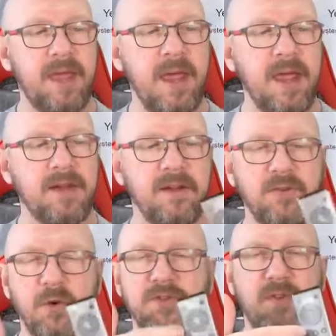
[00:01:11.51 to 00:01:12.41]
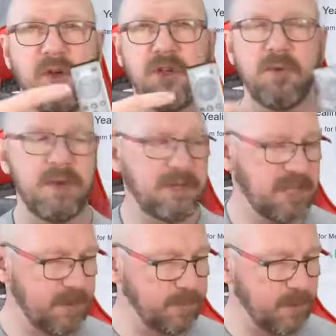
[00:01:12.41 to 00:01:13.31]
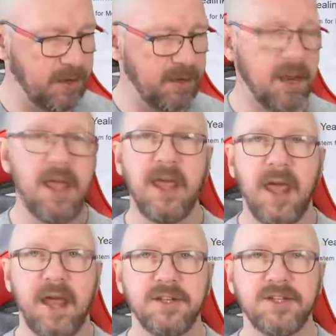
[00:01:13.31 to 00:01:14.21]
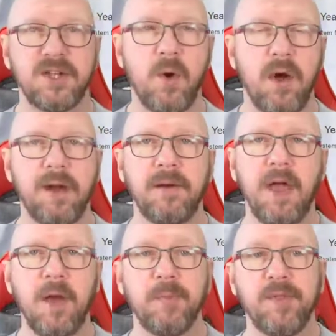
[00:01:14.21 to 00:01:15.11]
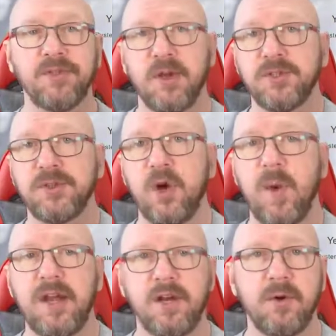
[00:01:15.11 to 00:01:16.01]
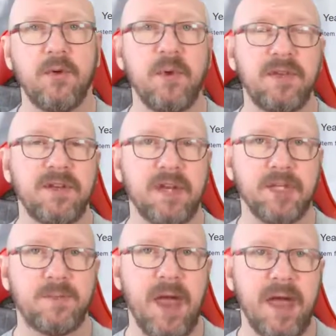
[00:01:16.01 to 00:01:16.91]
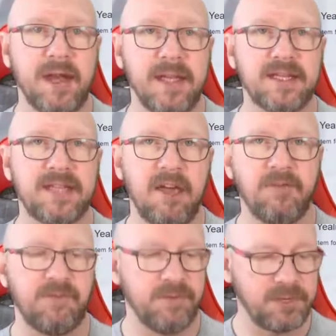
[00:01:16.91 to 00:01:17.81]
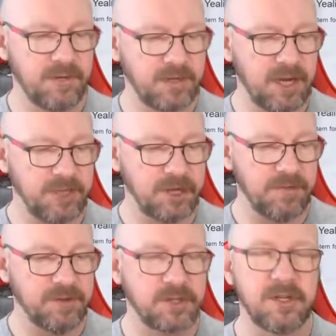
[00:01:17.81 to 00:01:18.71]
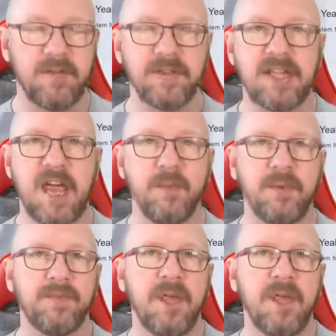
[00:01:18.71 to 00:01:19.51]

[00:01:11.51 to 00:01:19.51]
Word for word: And of course, volume and teams button and so on. But there's also a way to do it with the touchpad itself. So the touch on the, on the table,